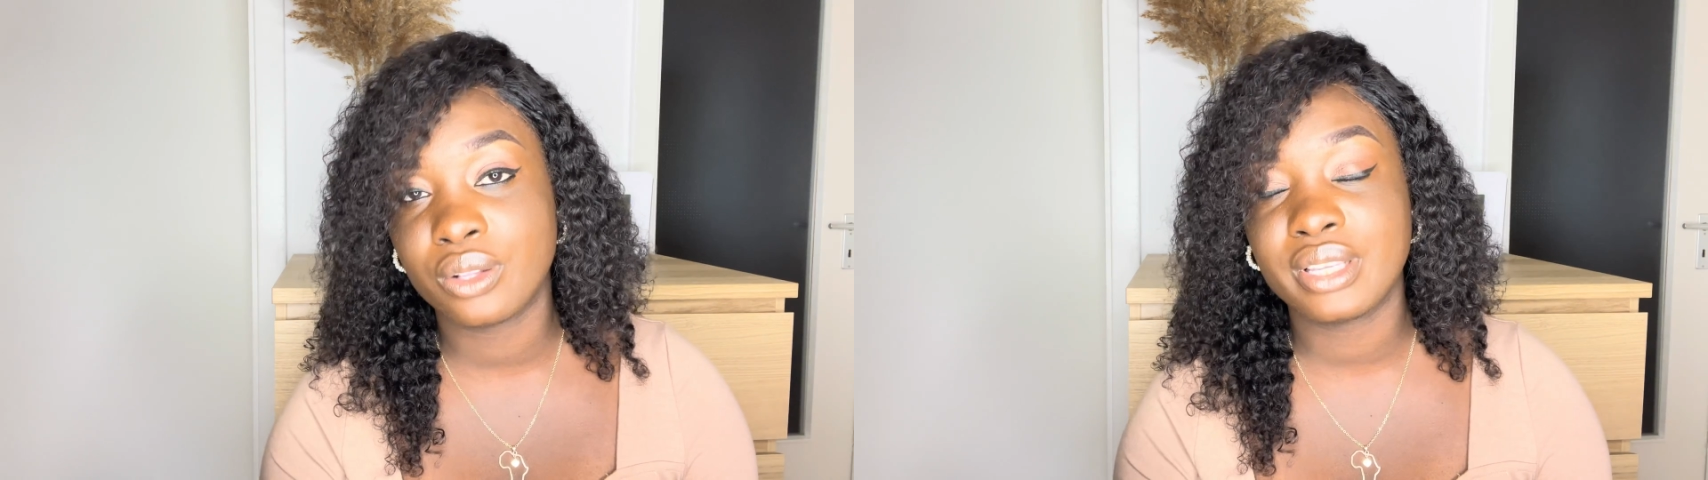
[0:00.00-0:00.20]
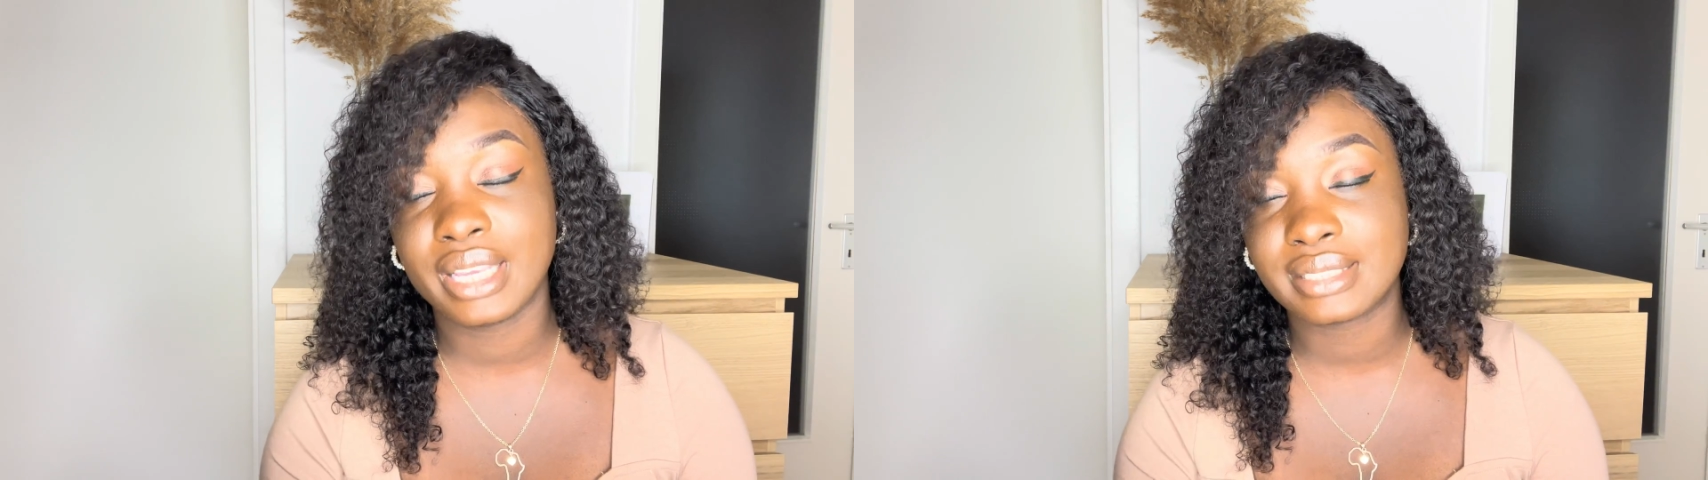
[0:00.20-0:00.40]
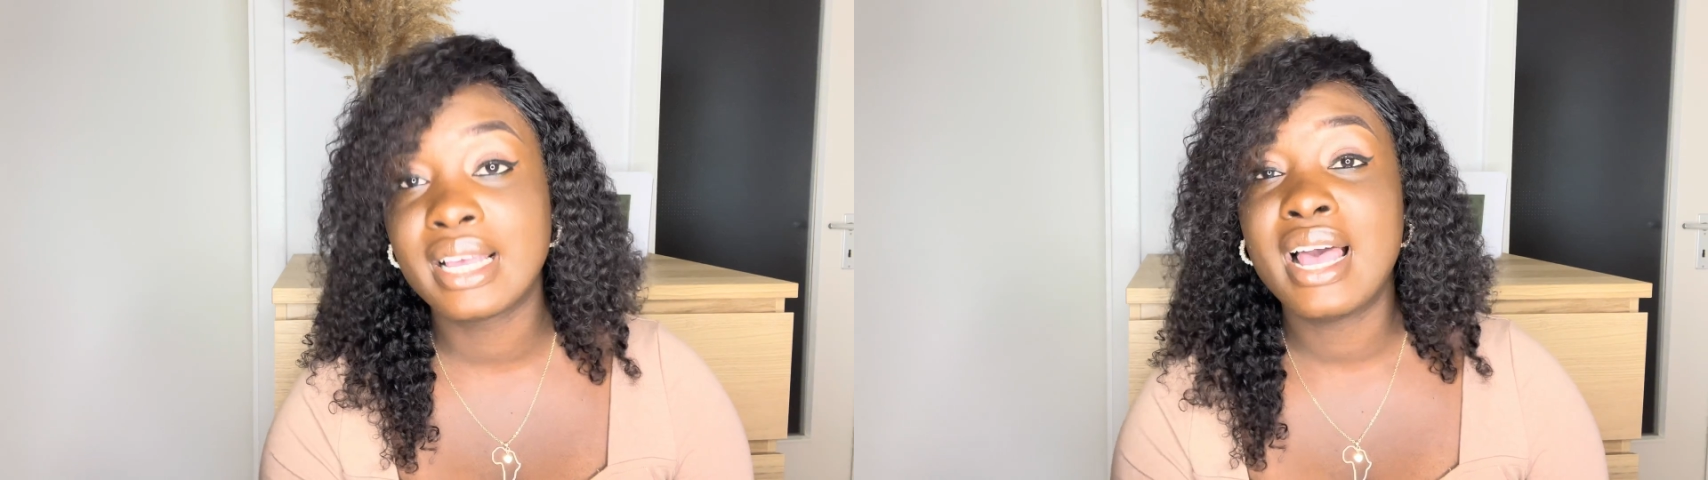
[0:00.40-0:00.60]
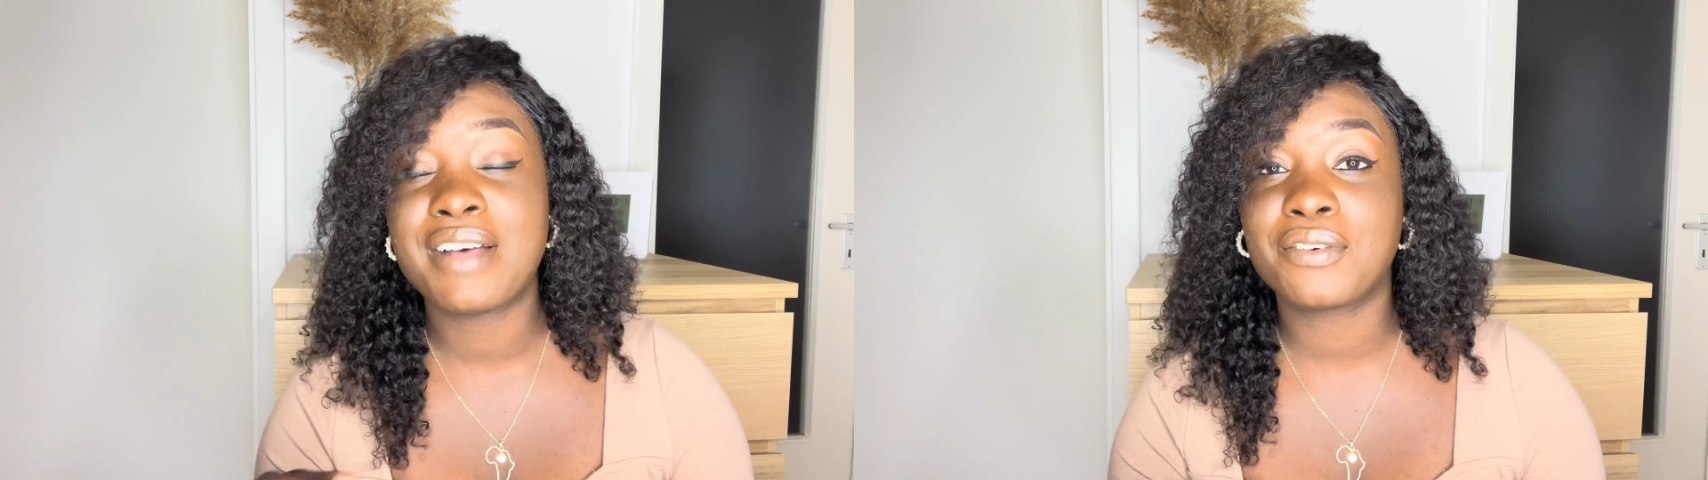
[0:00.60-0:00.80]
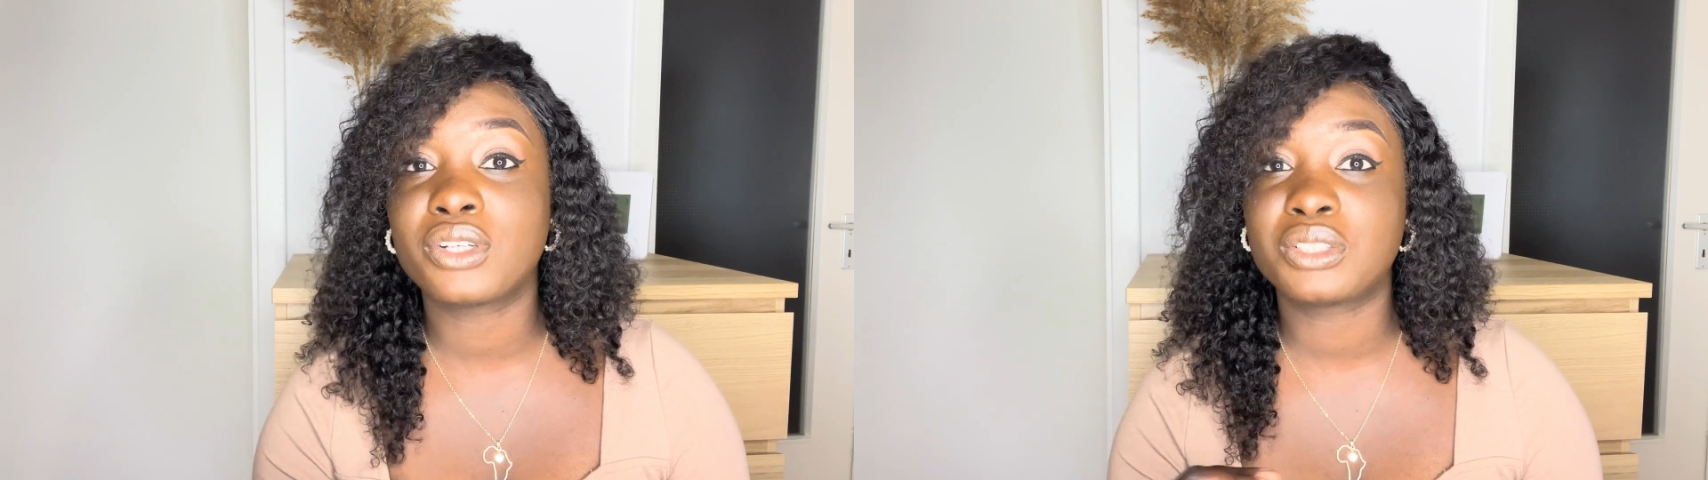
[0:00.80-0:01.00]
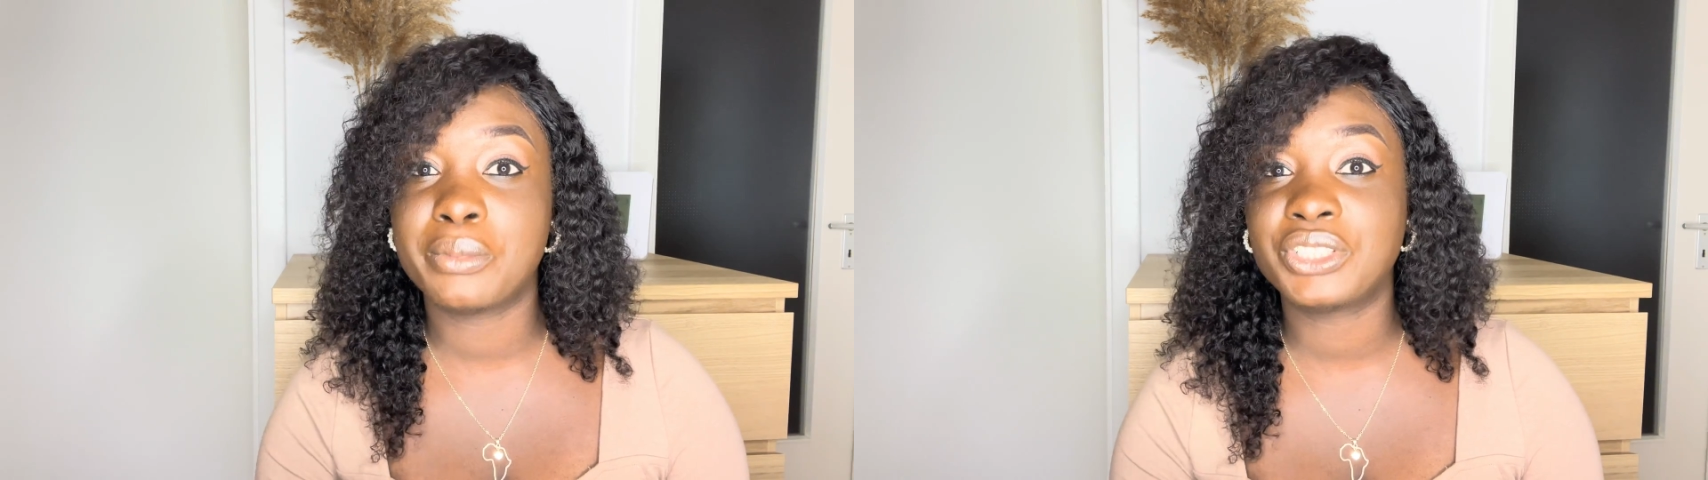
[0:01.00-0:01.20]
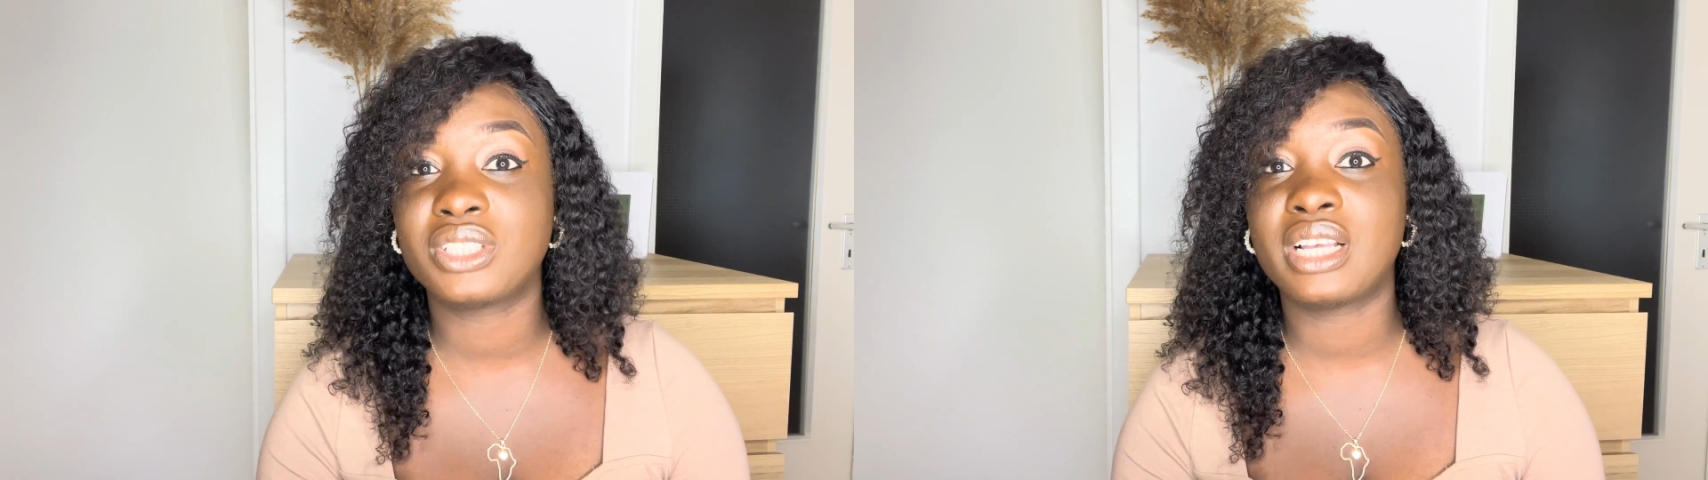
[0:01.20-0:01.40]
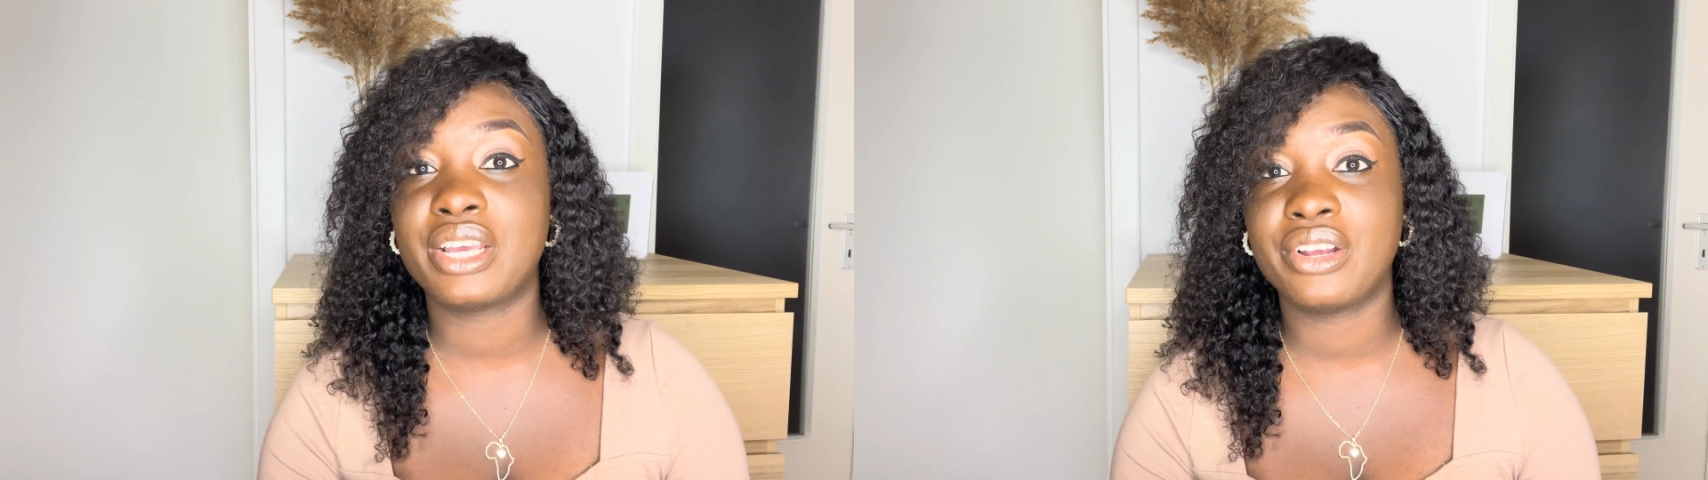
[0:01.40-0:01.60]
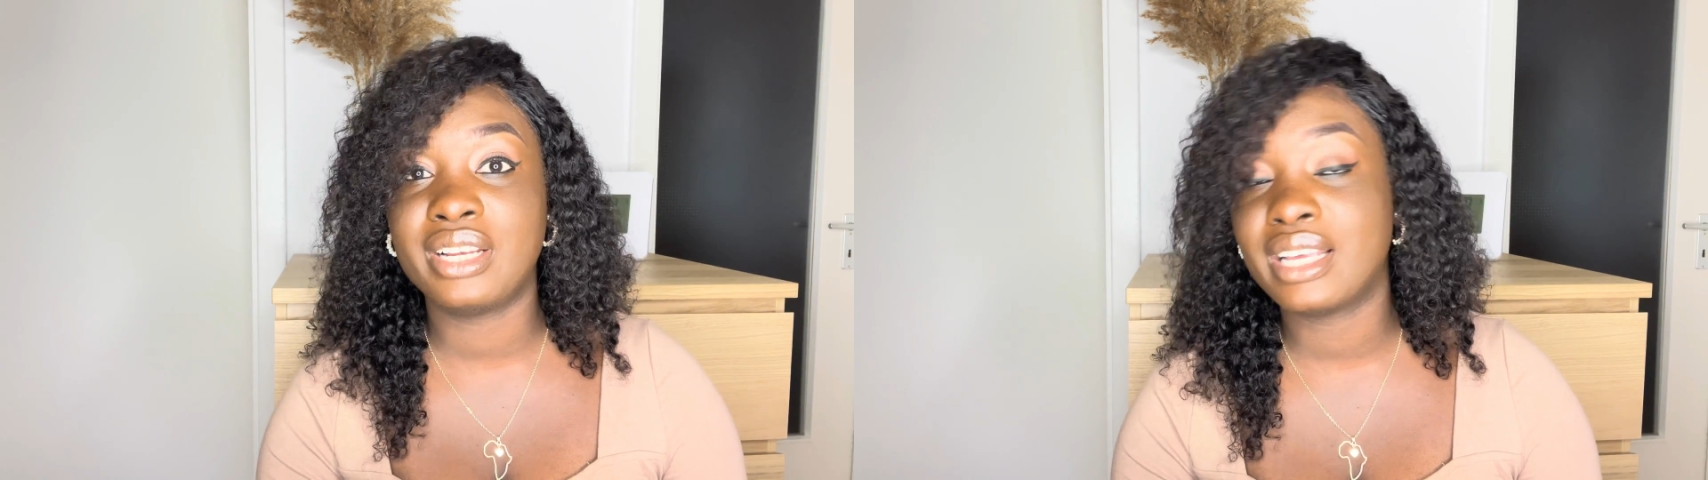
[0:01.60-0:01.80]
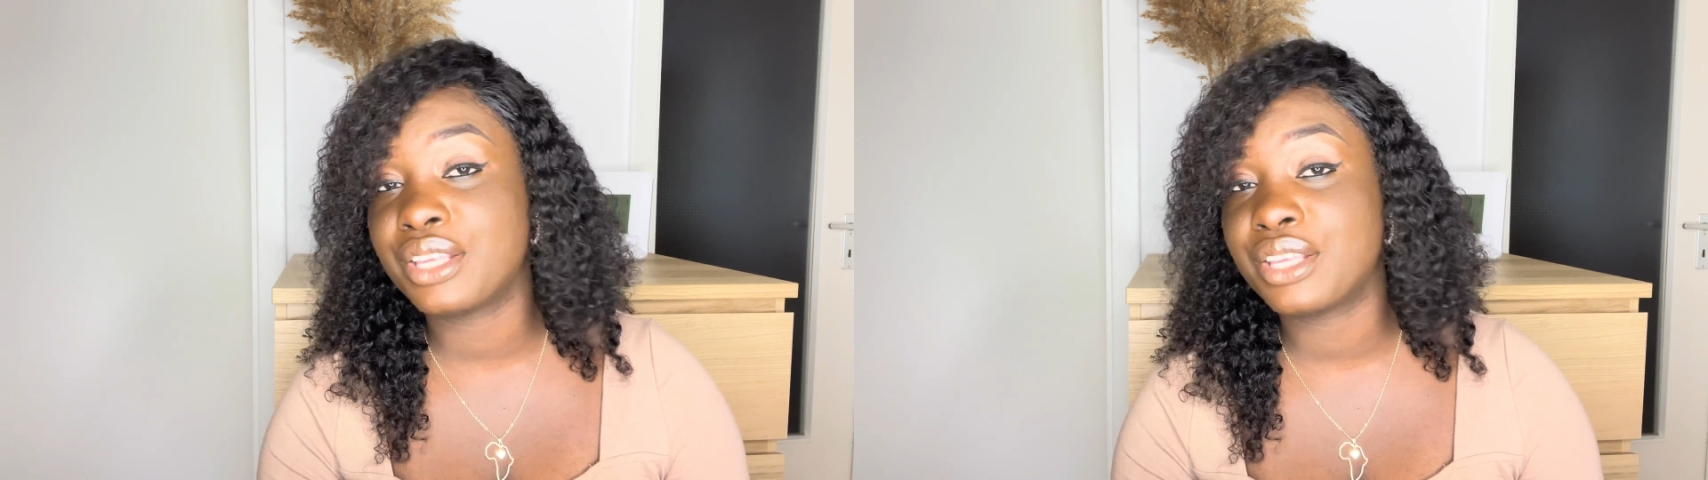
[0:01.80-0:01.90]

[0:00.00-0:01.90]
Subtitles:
Yes, I forgot to mention that earlier.